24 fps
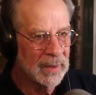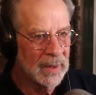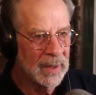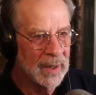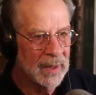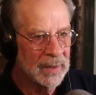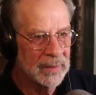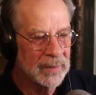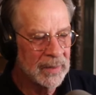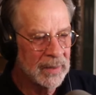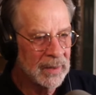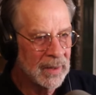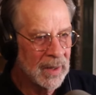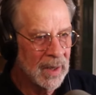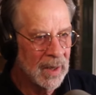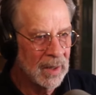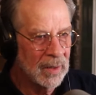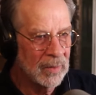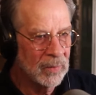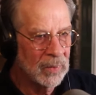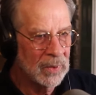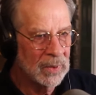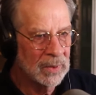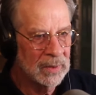I think I
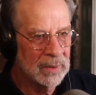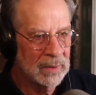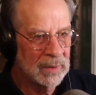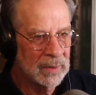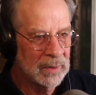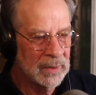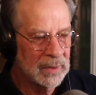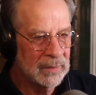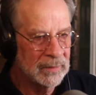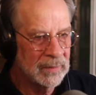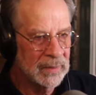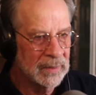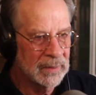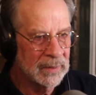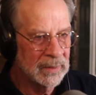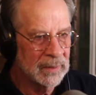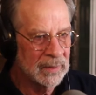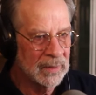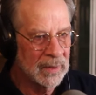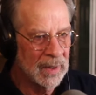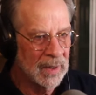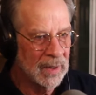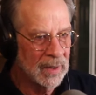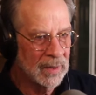will leave it
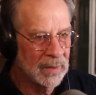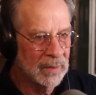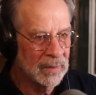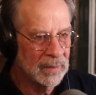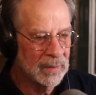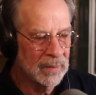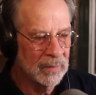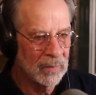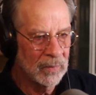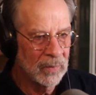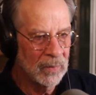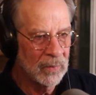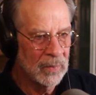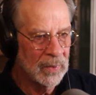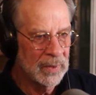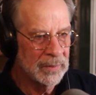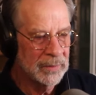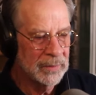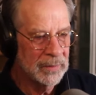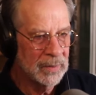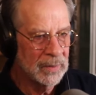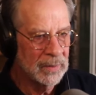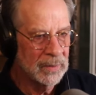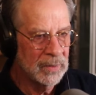with
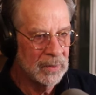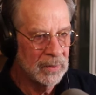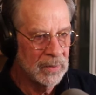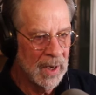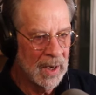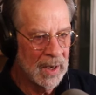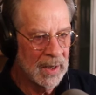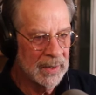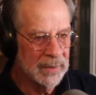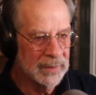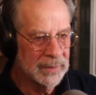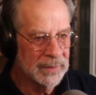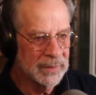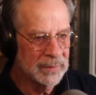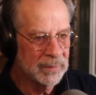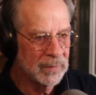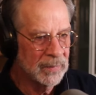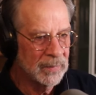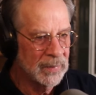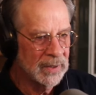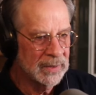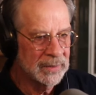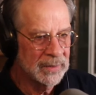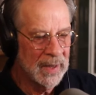you guys,
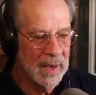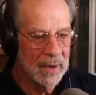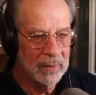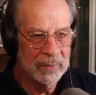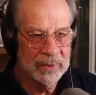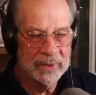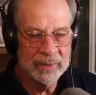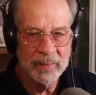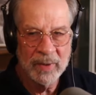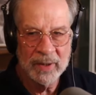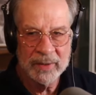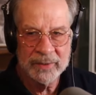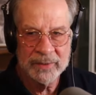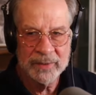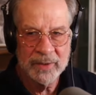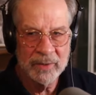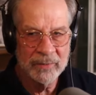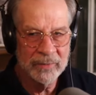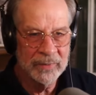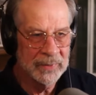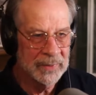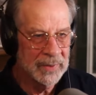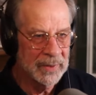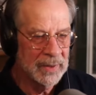but that was my show
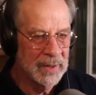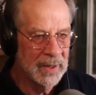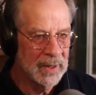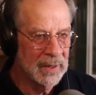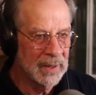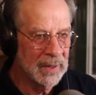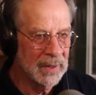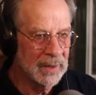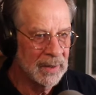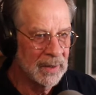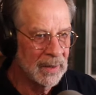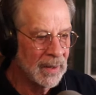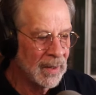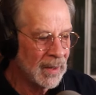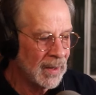for today.